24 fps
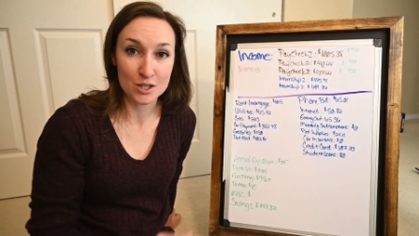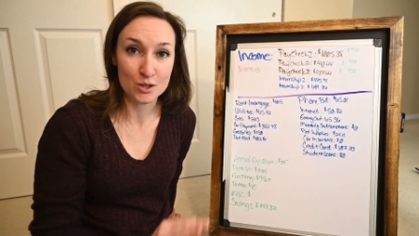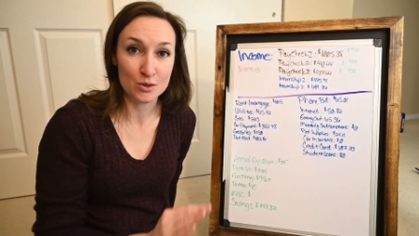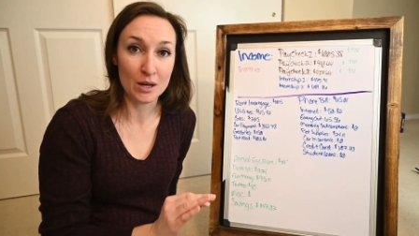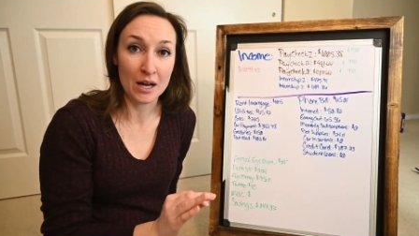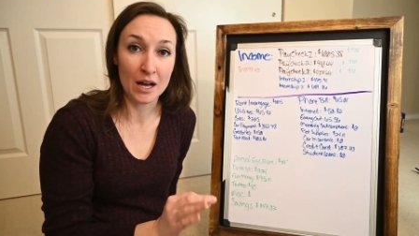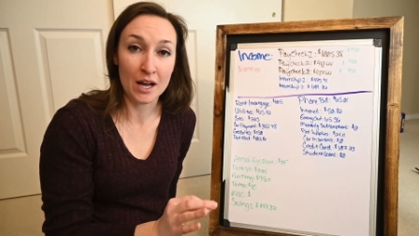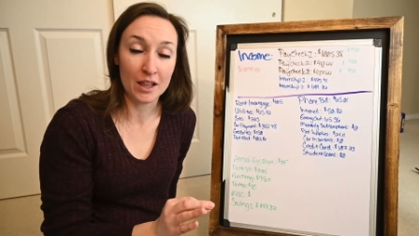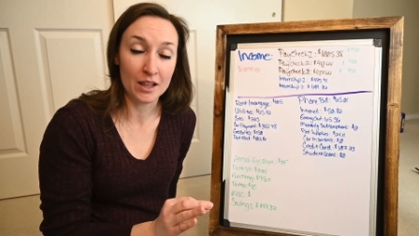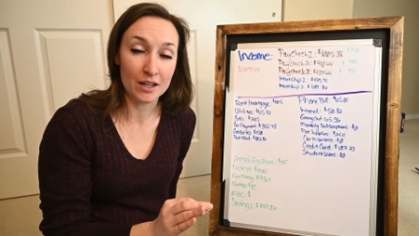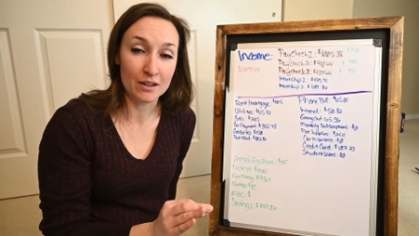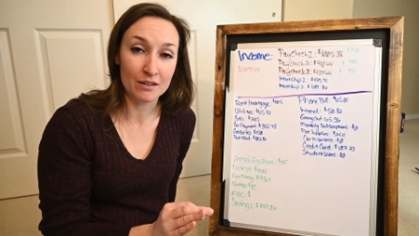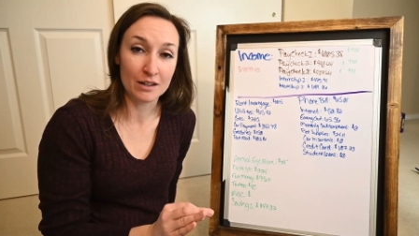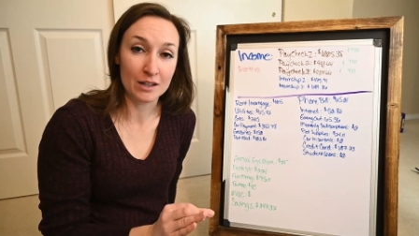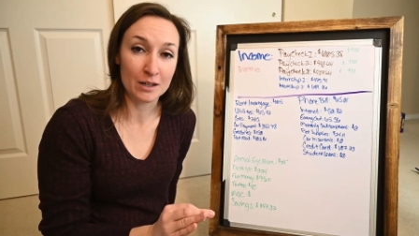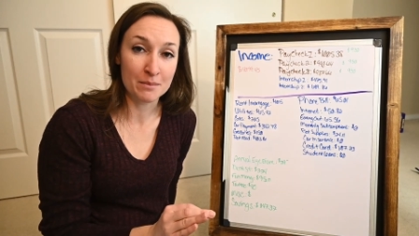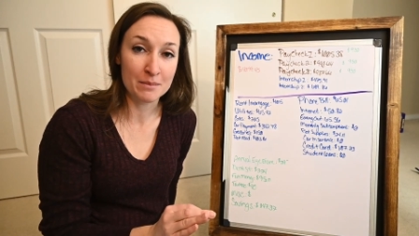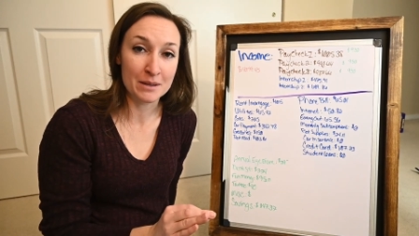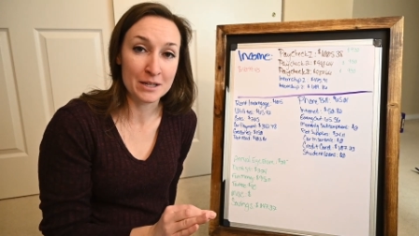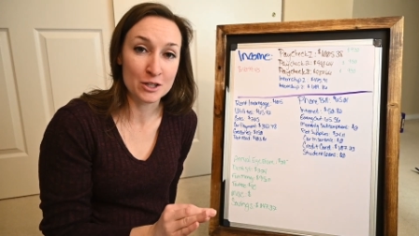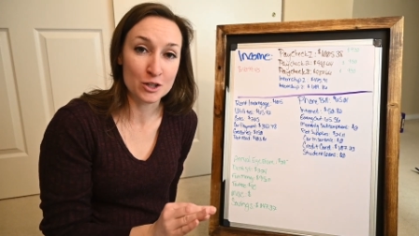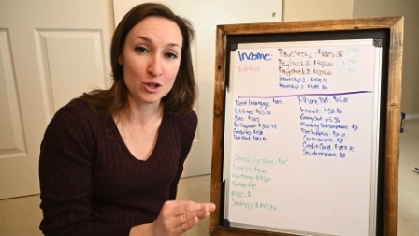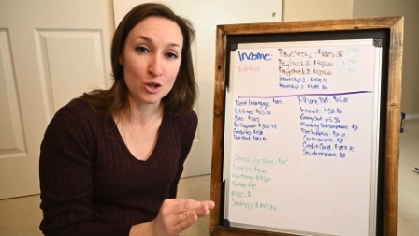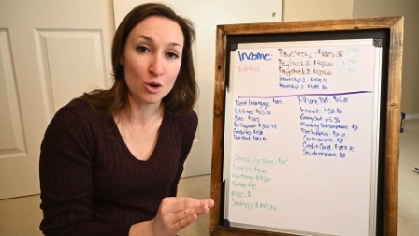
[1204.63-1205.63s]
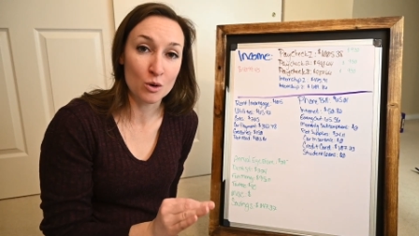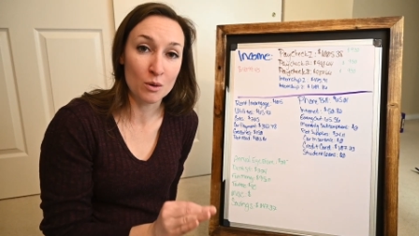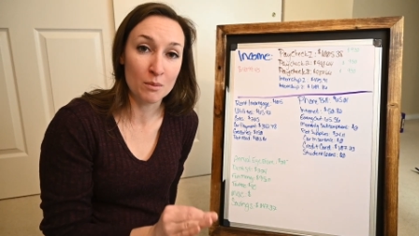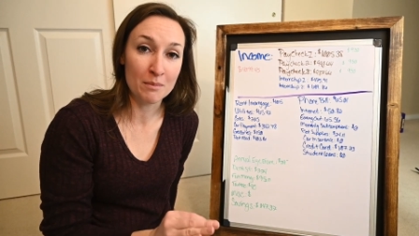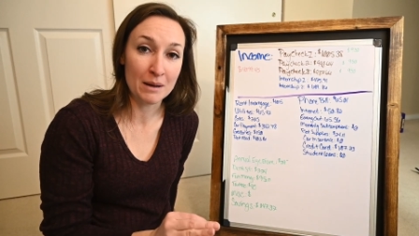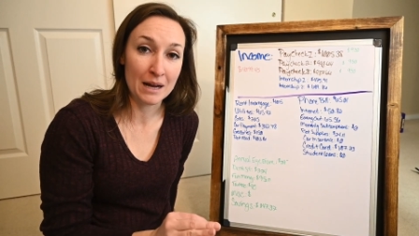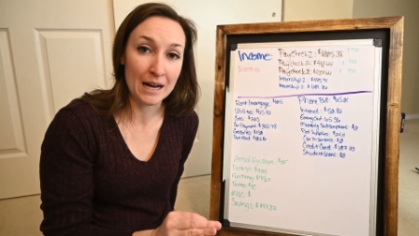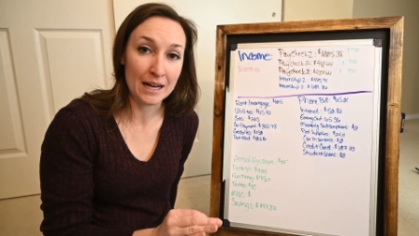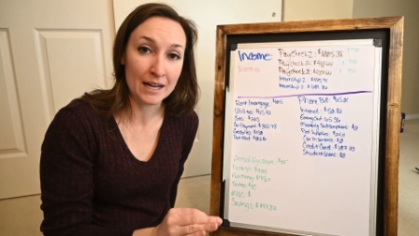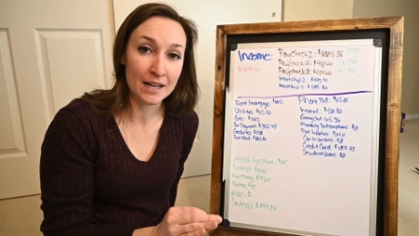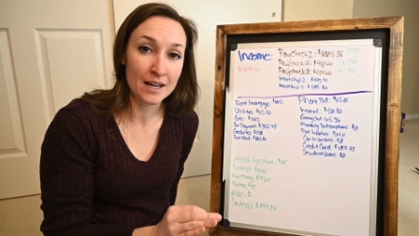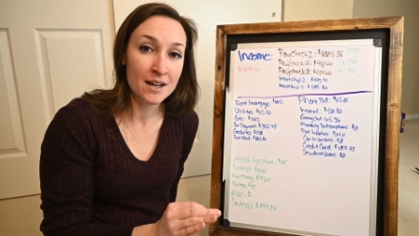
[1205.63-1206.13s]
So I highly recommend going
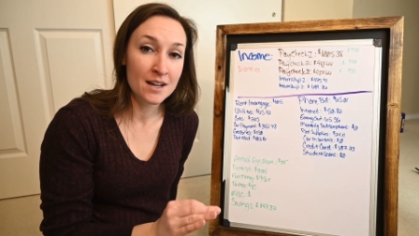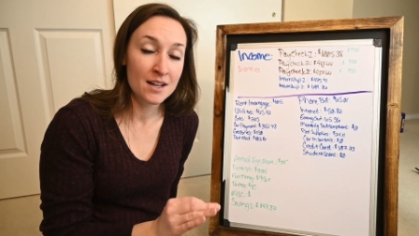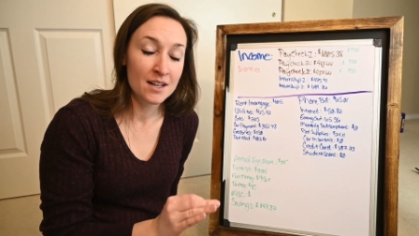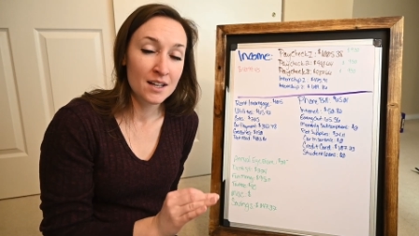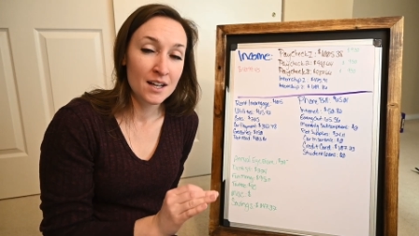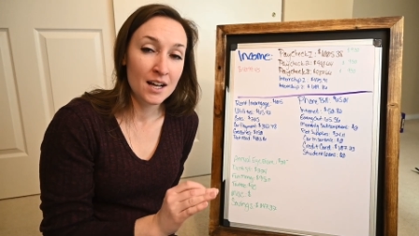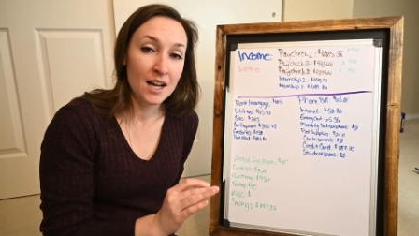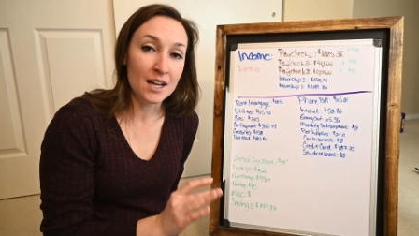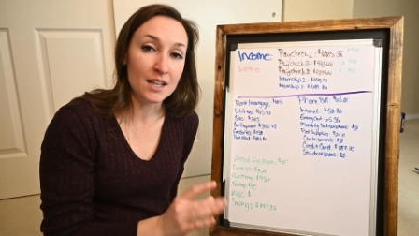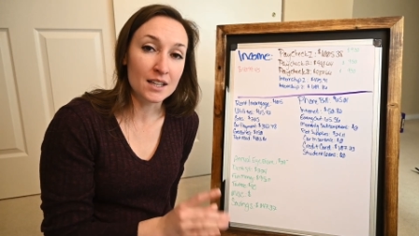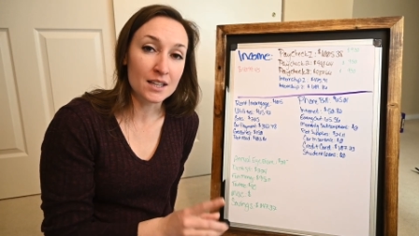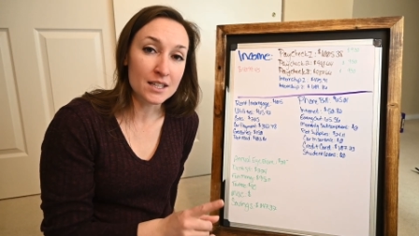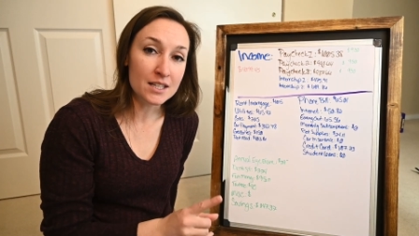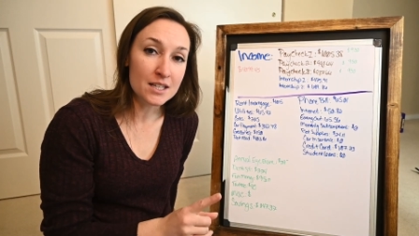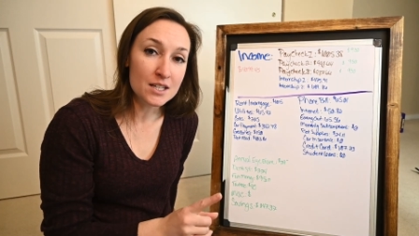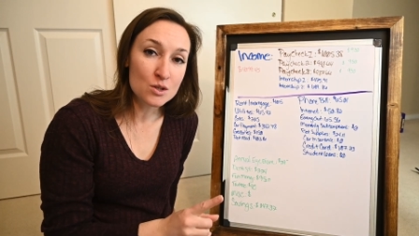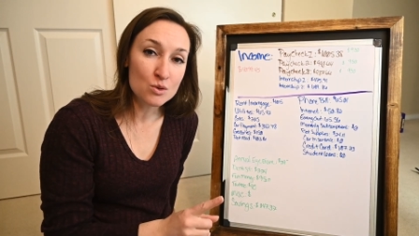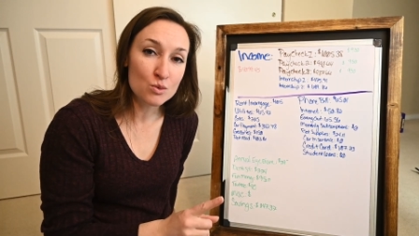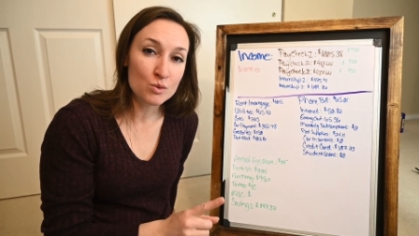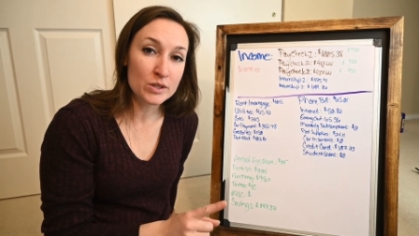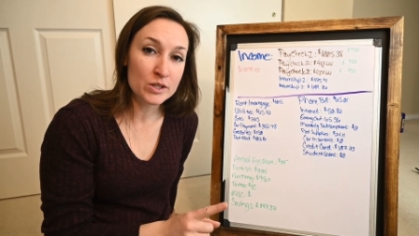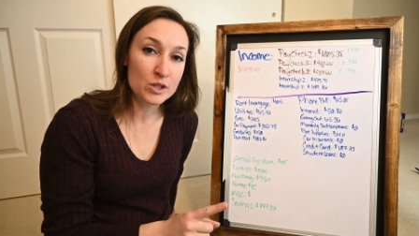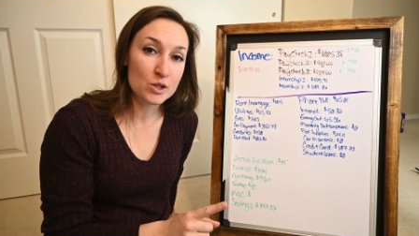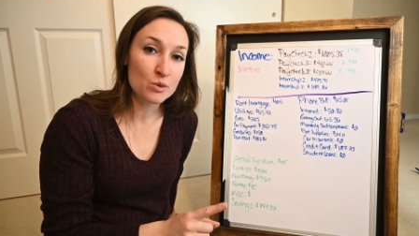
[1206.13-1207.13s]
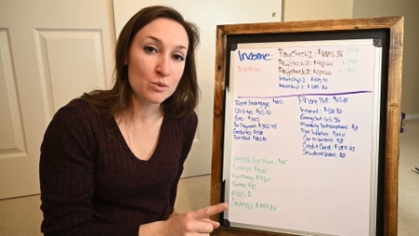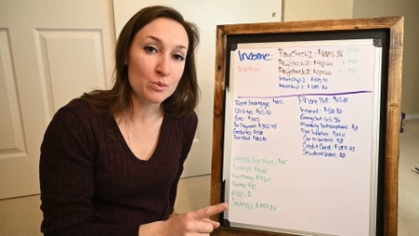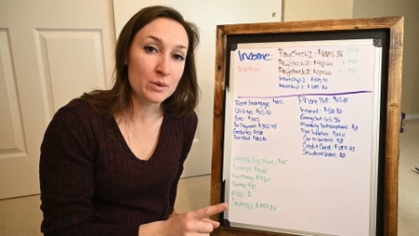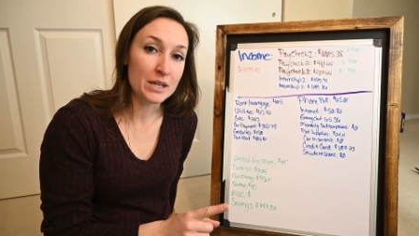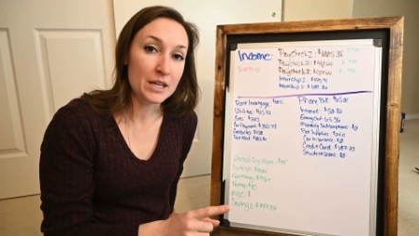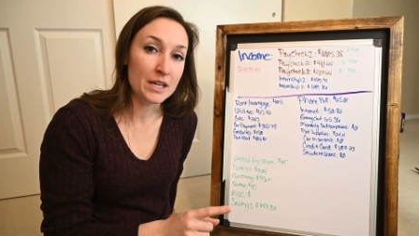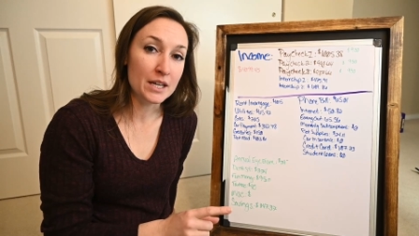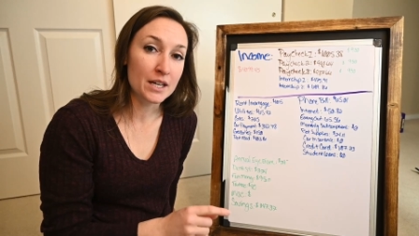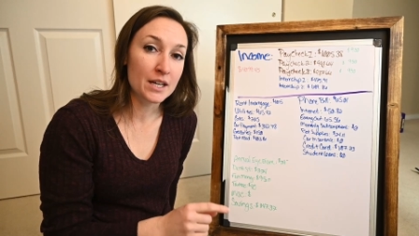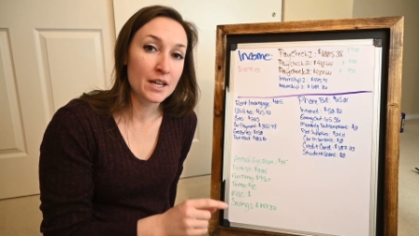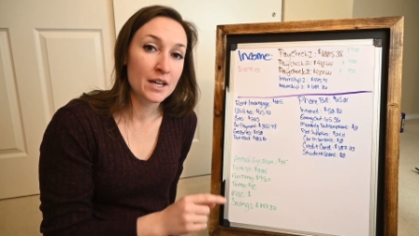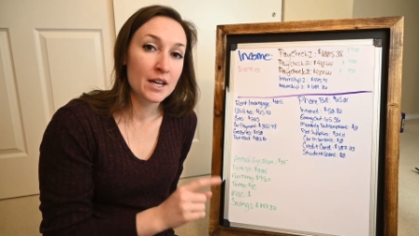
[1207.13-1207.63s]
back at least once a
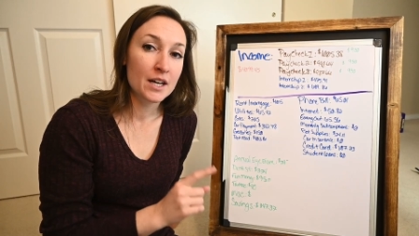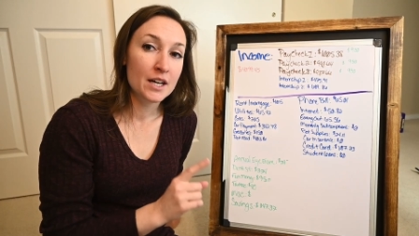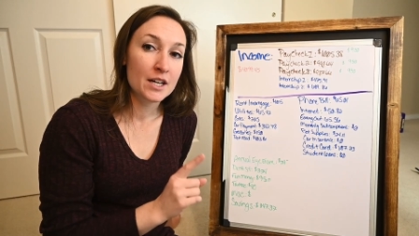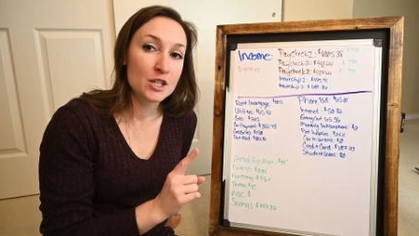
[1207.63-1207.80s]
week,